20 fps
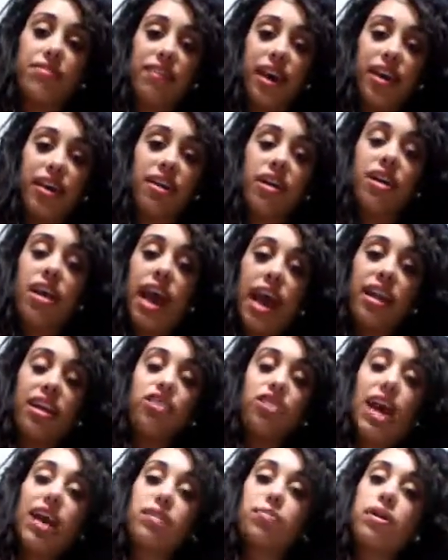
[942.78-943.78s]
Said
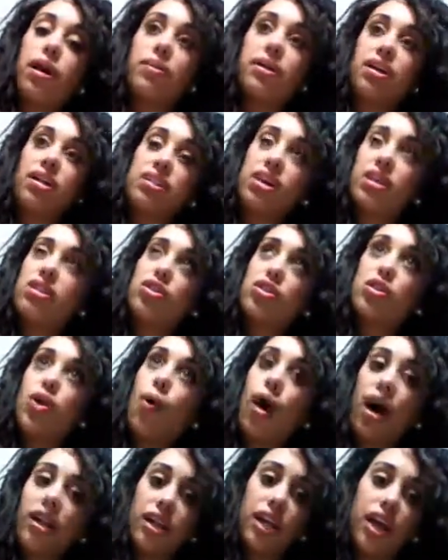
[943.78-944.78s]
I'll always
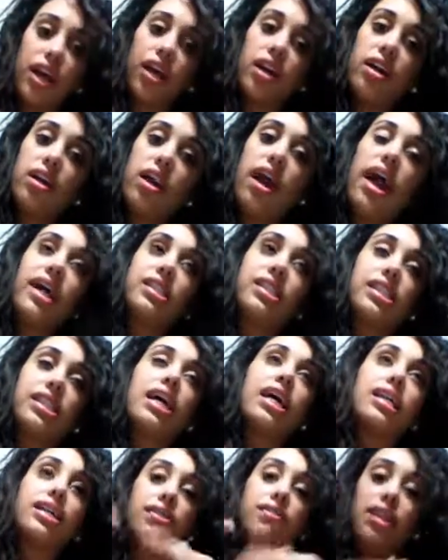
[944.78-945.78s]
be your friend.
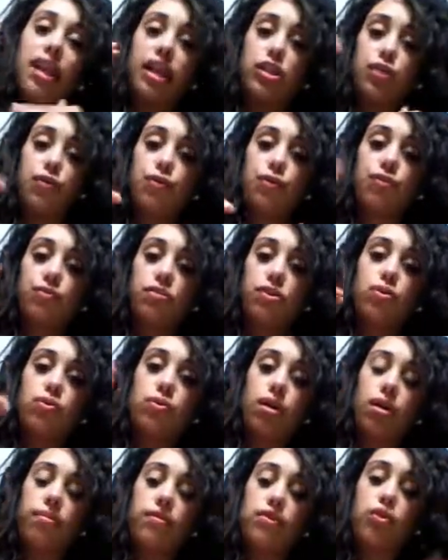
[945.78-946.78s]
Took an oath, I'ma
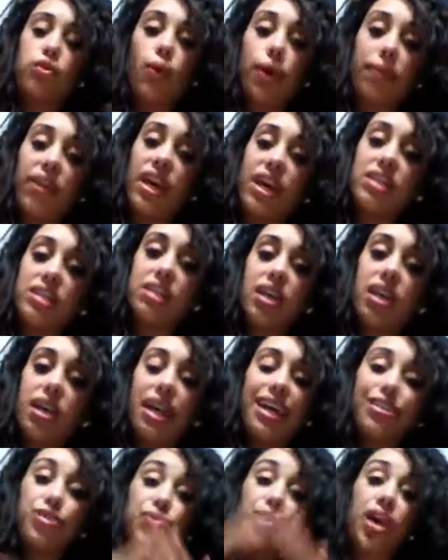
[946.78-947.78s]
stick it out to
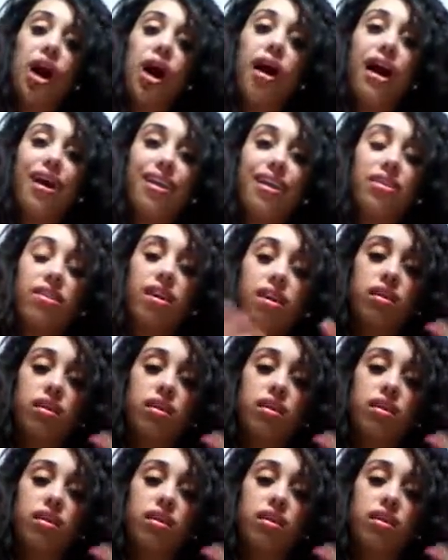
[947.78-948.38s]
the end.